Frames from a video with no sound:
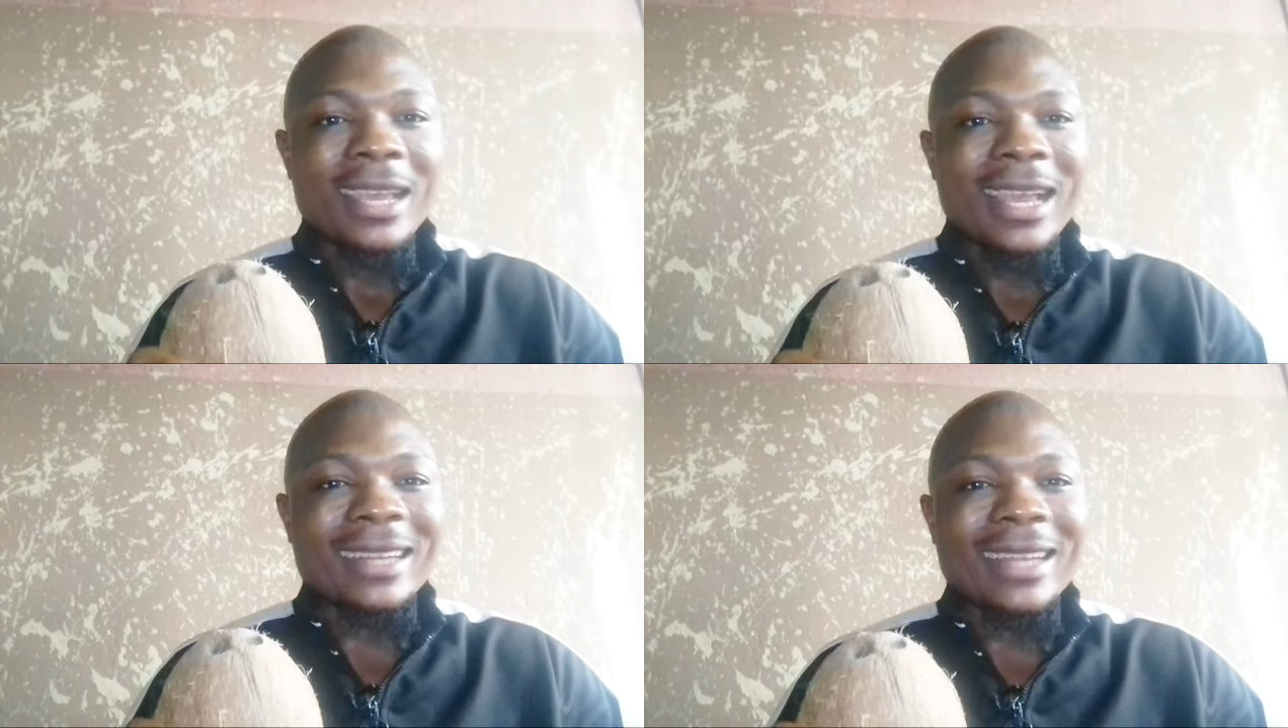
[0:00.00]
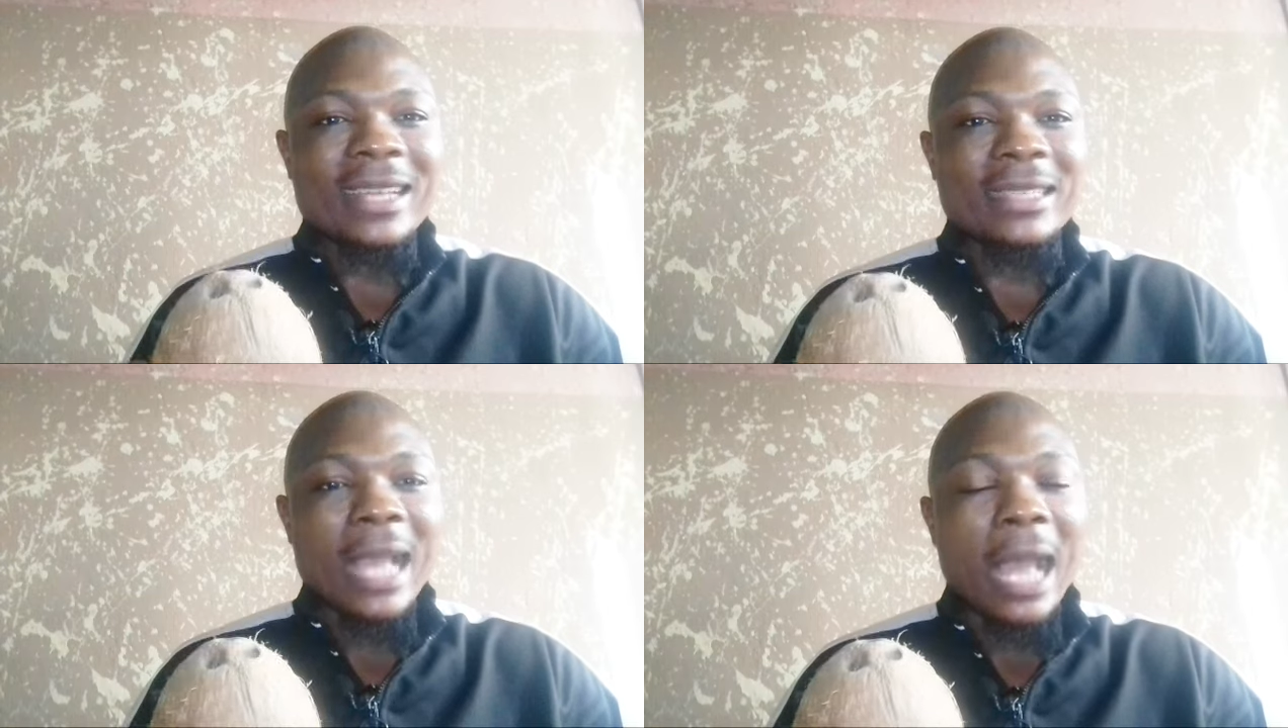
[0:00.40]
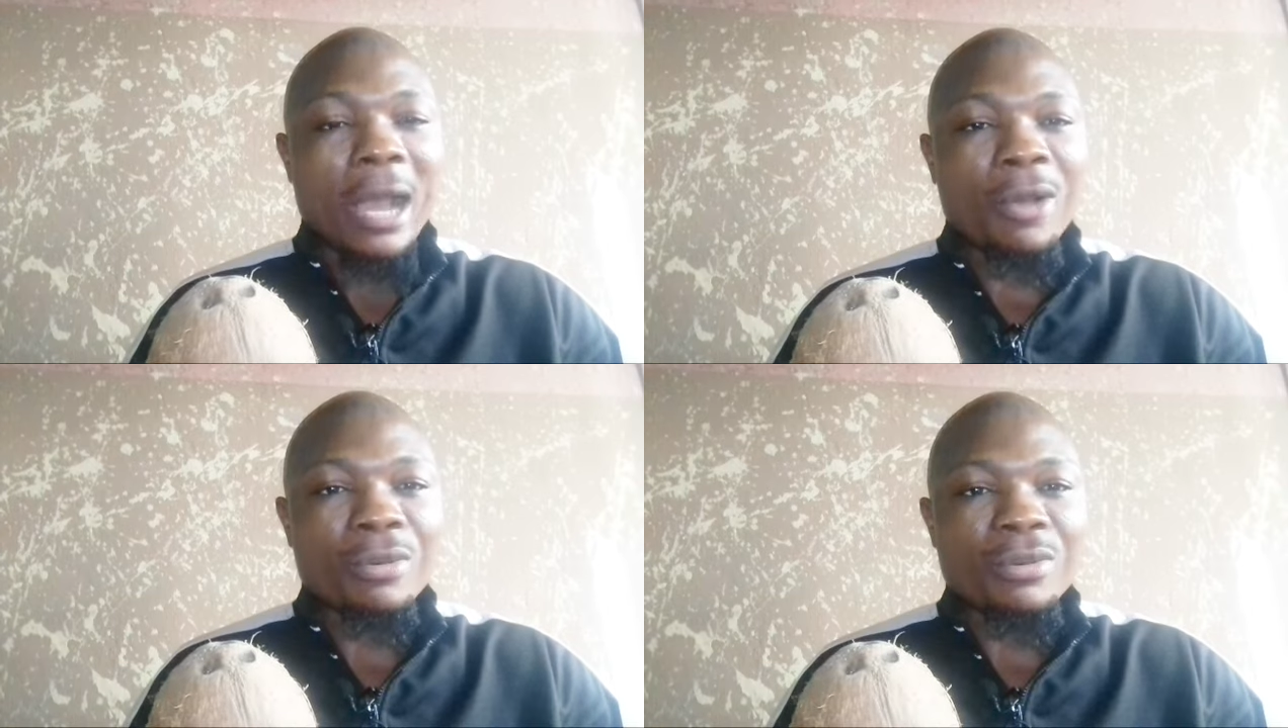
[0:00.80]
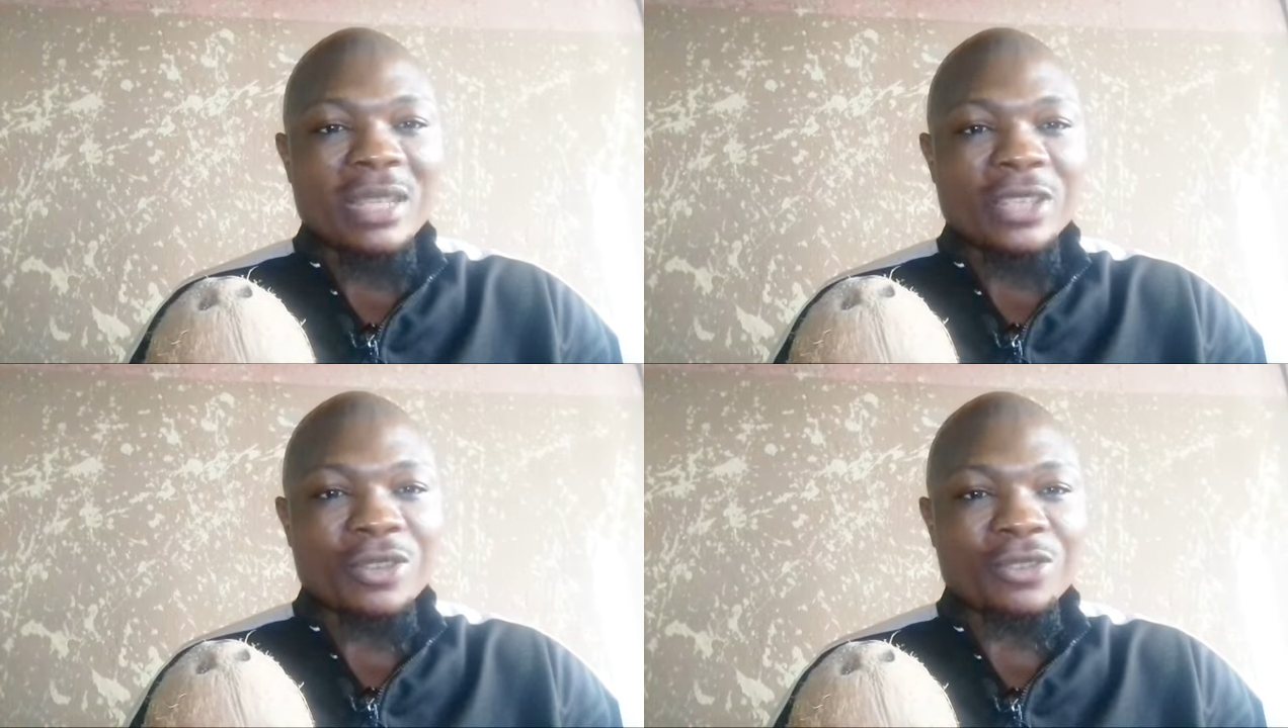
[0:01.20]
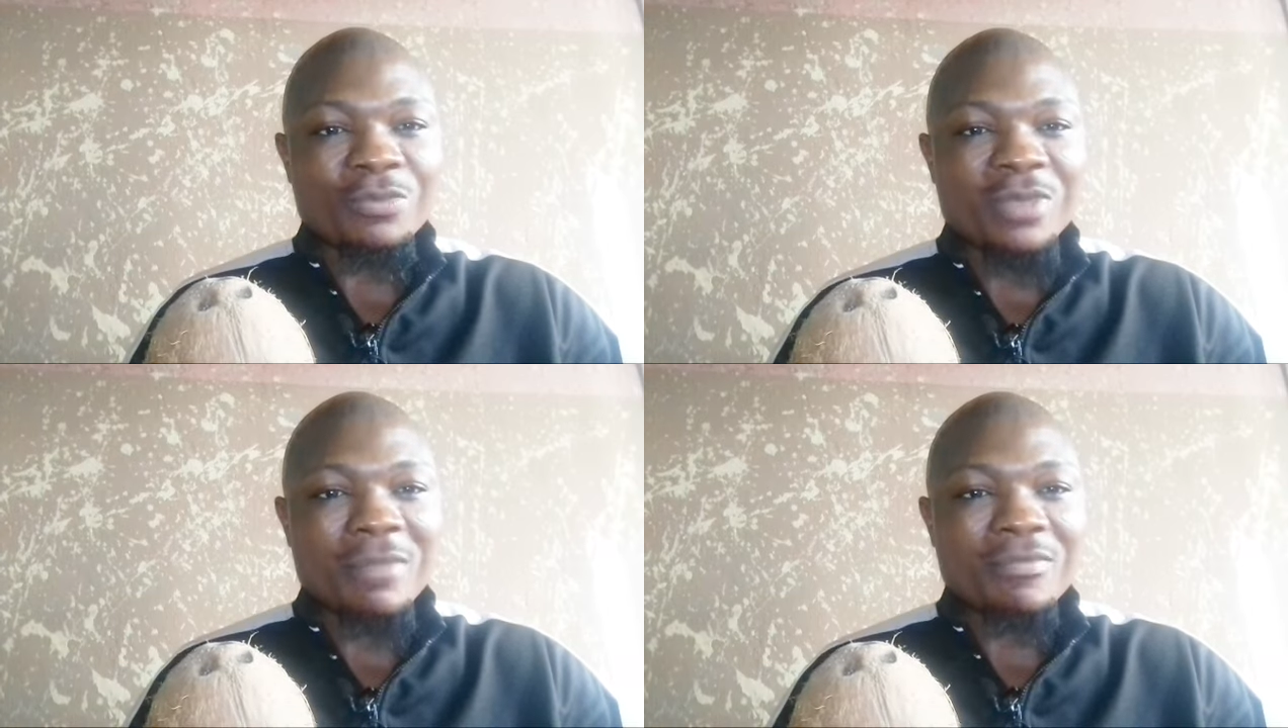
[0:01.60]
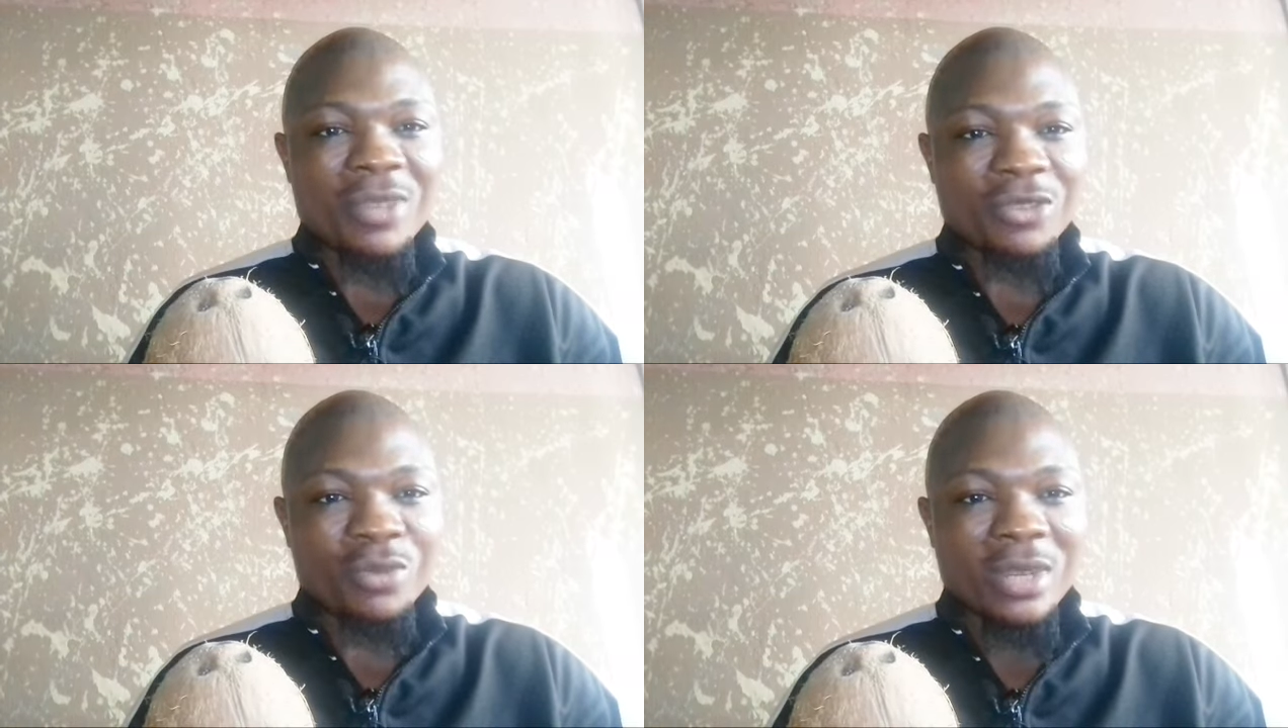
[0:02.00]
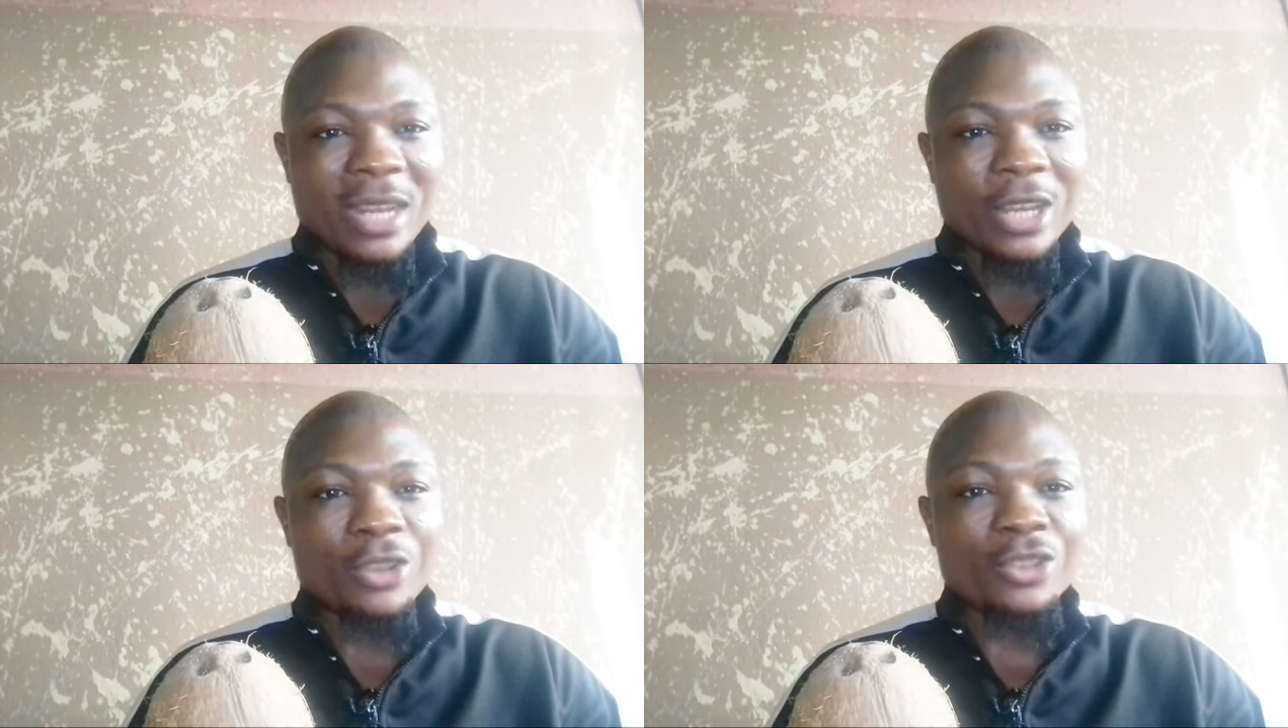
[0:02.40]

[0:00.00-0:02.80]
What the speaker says: And that is how it's going to be a mystery that